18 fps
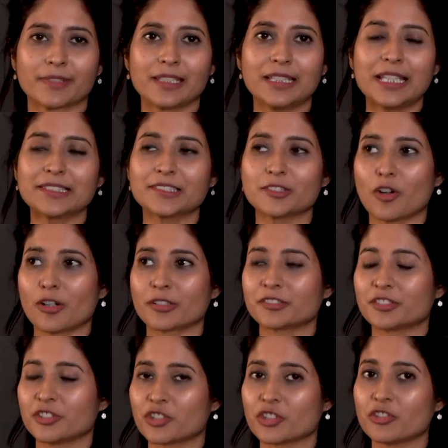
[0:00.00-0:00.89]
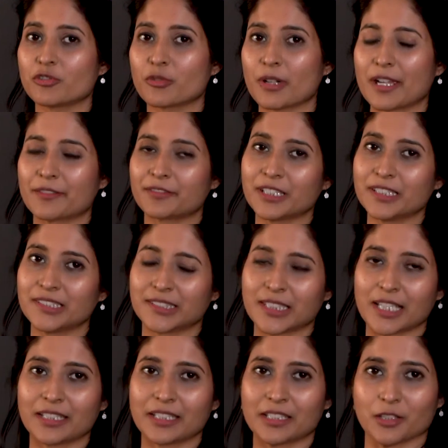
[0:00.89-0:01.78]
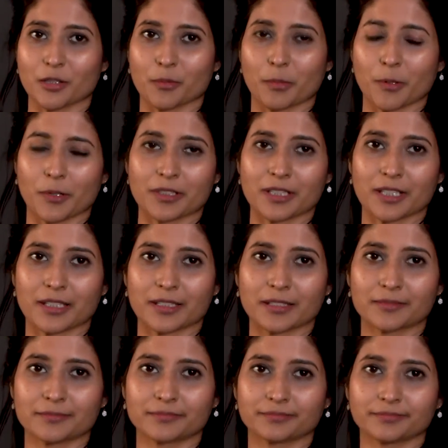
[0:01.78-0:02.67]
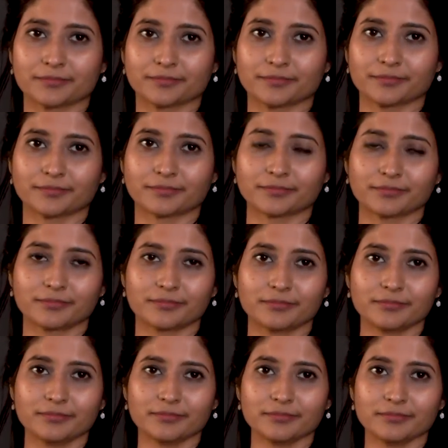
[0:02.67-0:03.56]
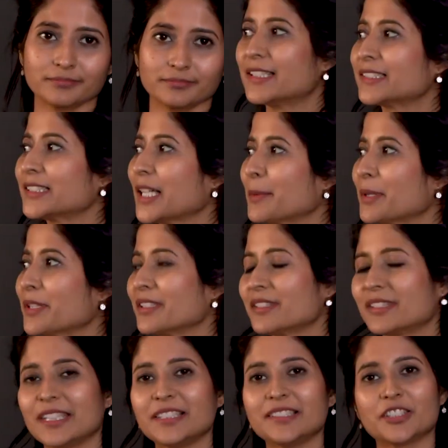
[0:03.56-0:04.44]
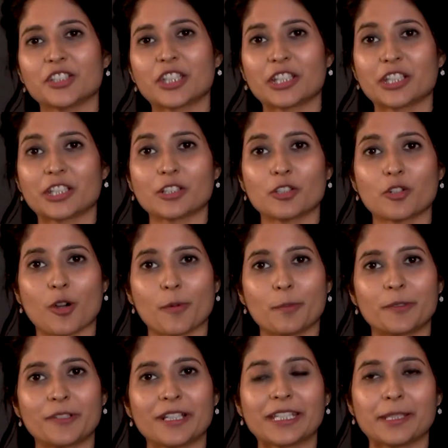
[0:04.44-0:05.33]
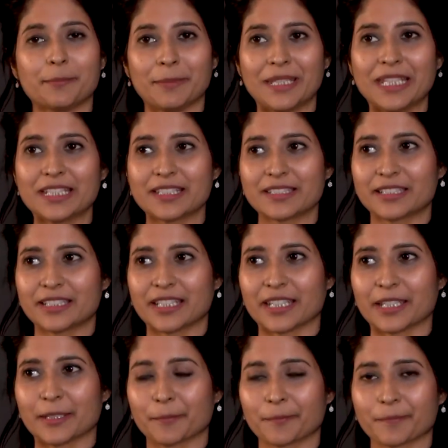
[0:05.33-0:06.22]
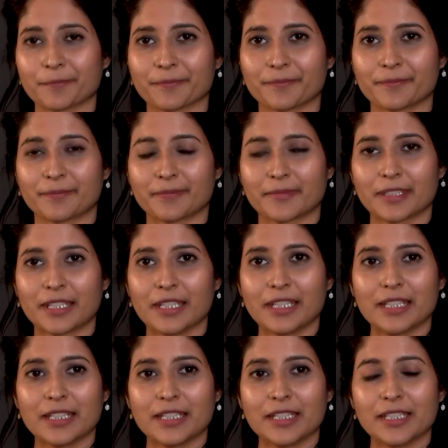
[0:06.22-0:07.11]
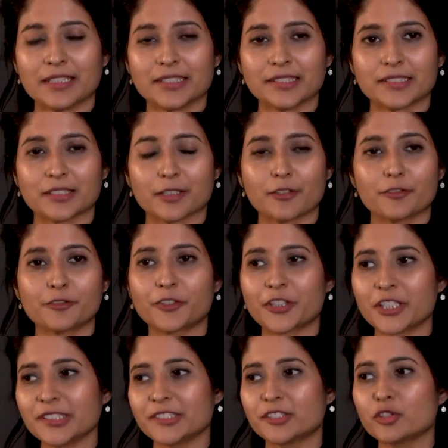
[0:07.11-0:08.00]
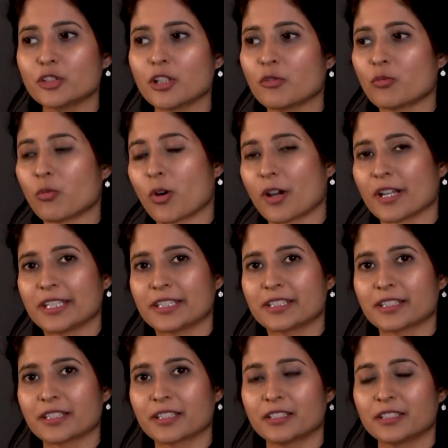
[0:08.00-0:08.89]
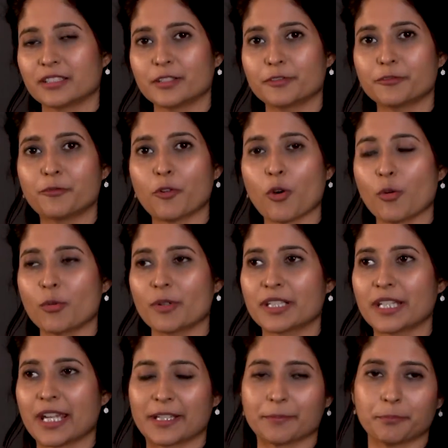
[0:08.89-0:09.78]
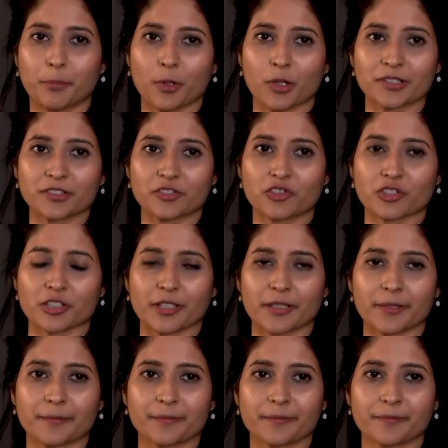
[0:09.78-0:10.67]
to every cell in your body. Some of the things you can incorporate immediately is first to avoid the forward head posture.